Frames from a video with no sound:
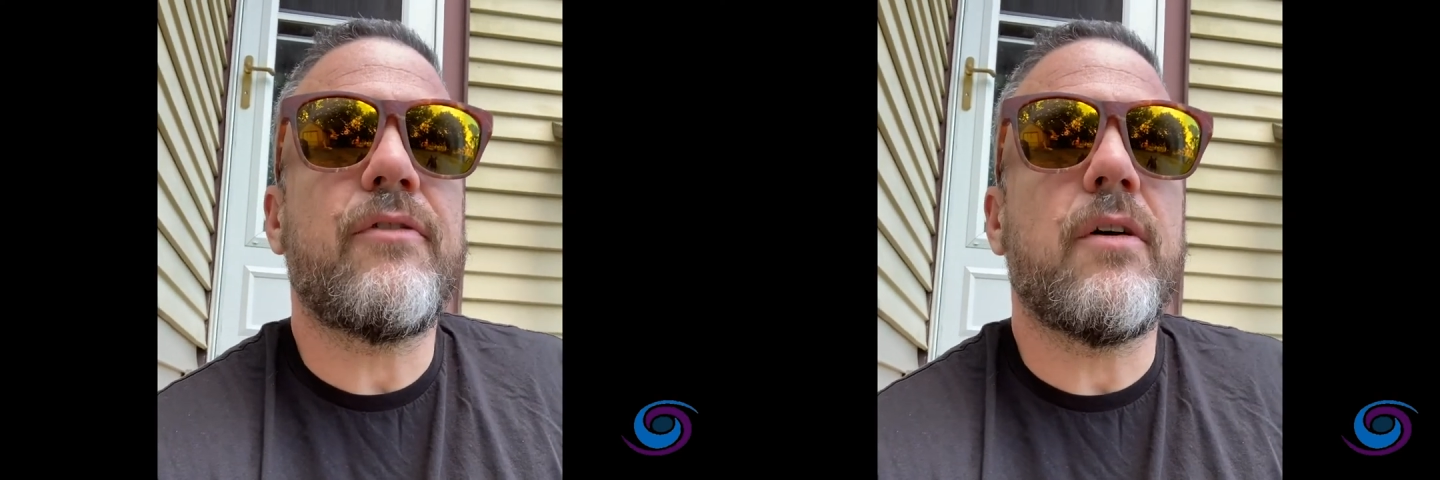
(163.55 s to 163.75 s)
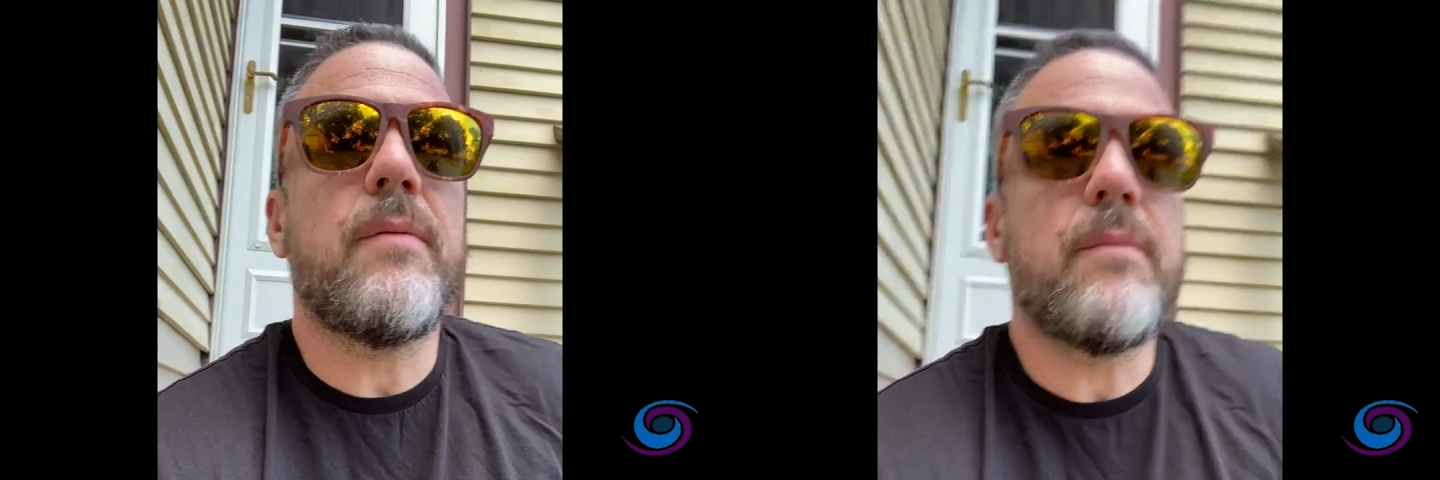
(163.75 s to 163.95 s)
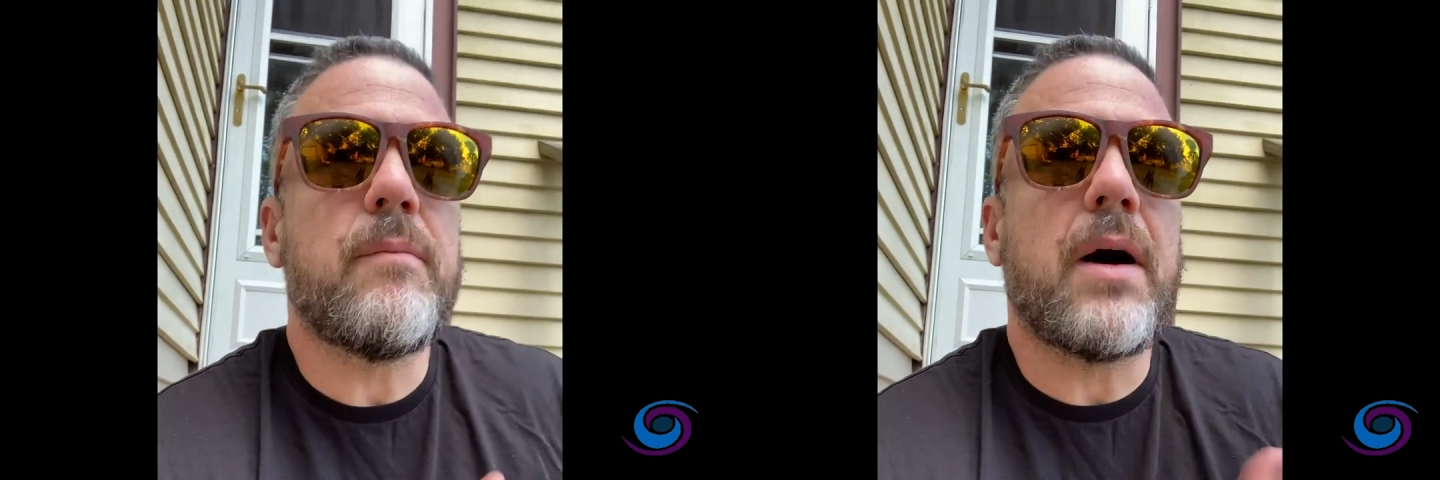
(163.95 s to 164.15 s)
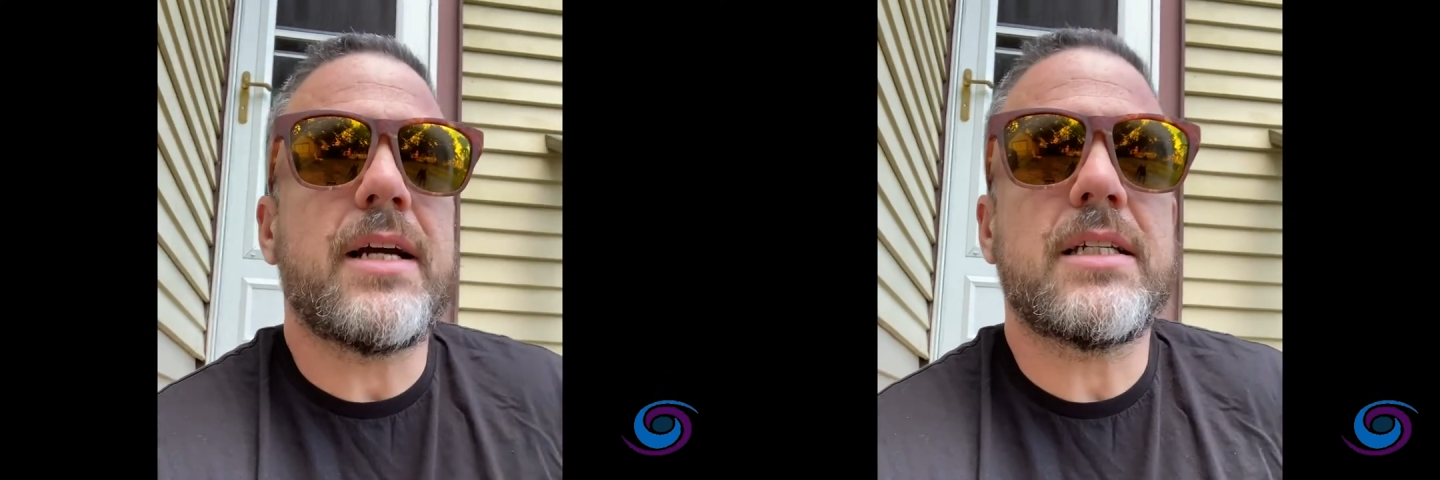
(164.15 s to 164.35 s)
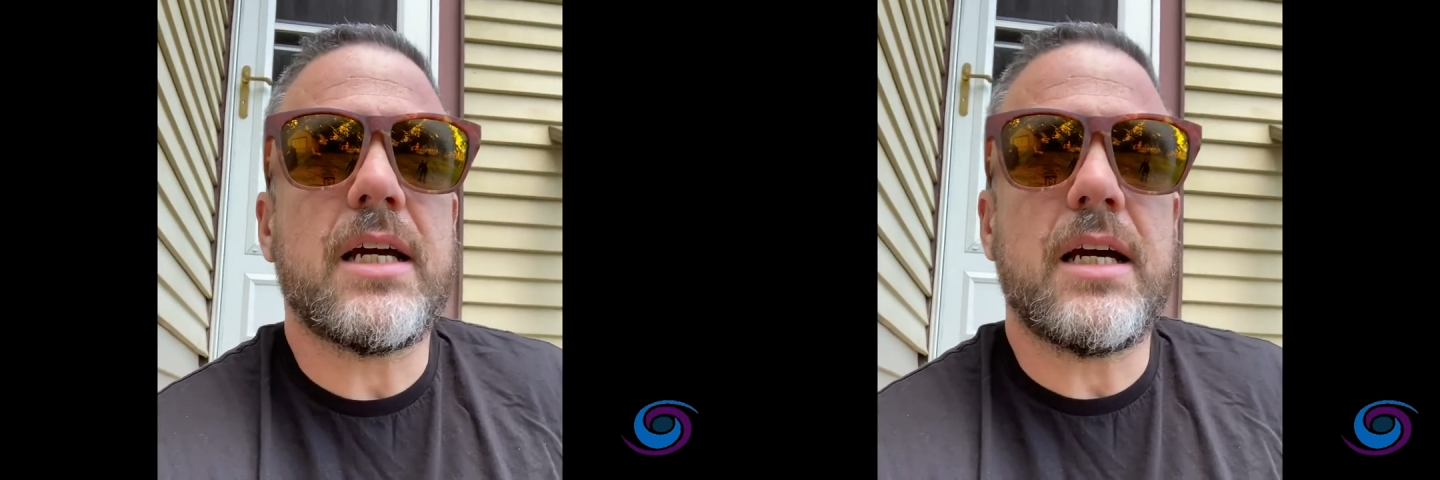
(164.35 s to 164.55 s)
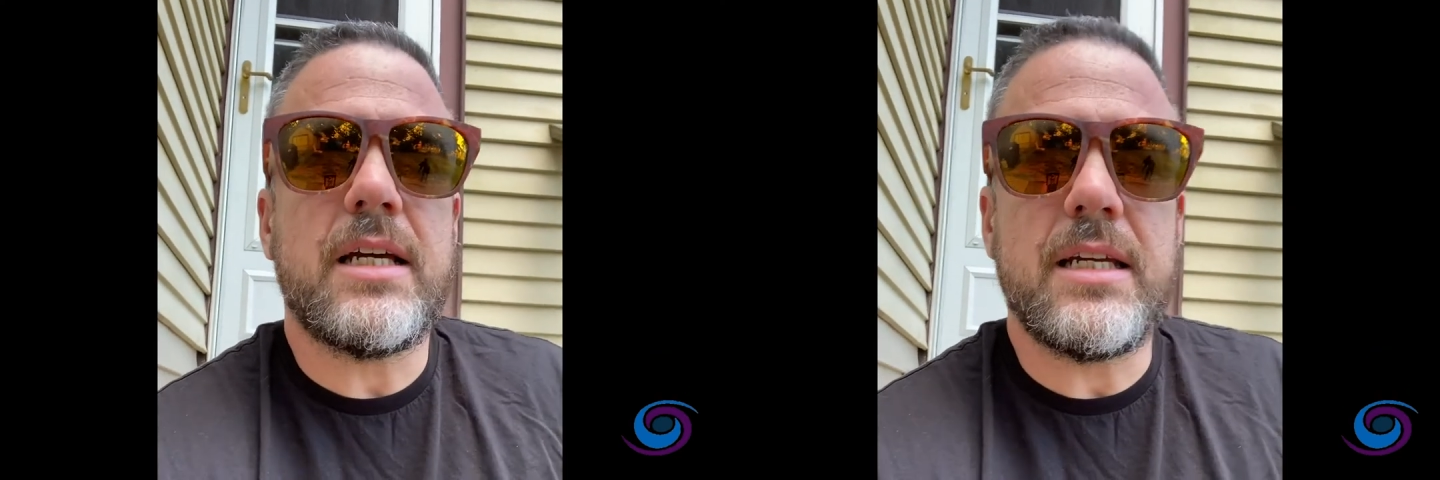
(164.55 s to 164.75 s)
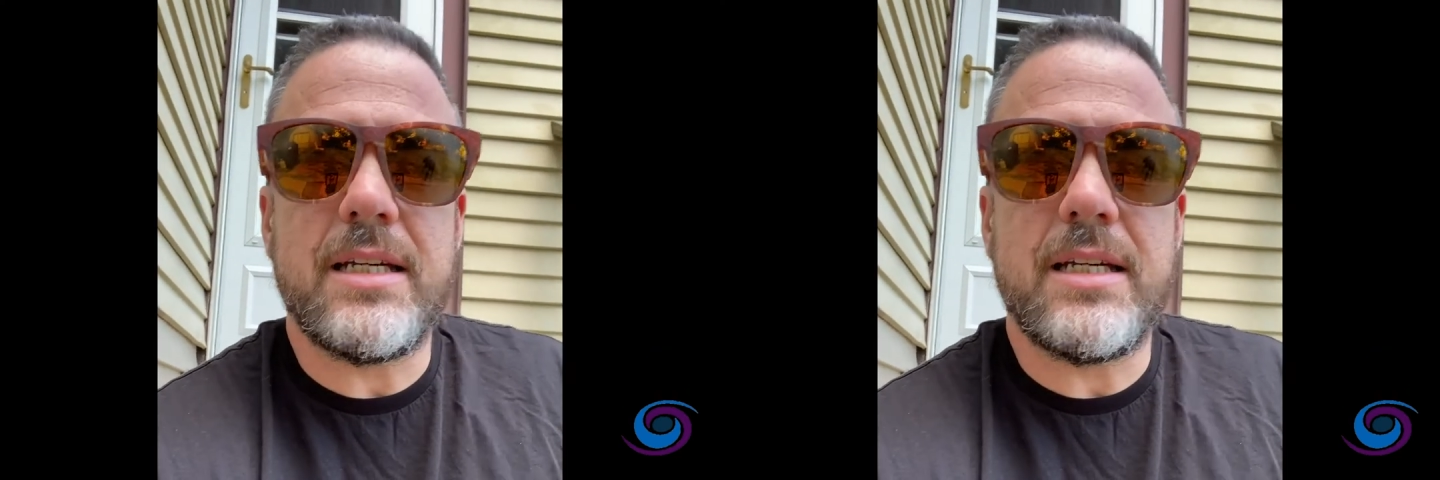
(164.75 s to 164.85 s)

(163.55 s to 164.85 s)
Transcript: from my side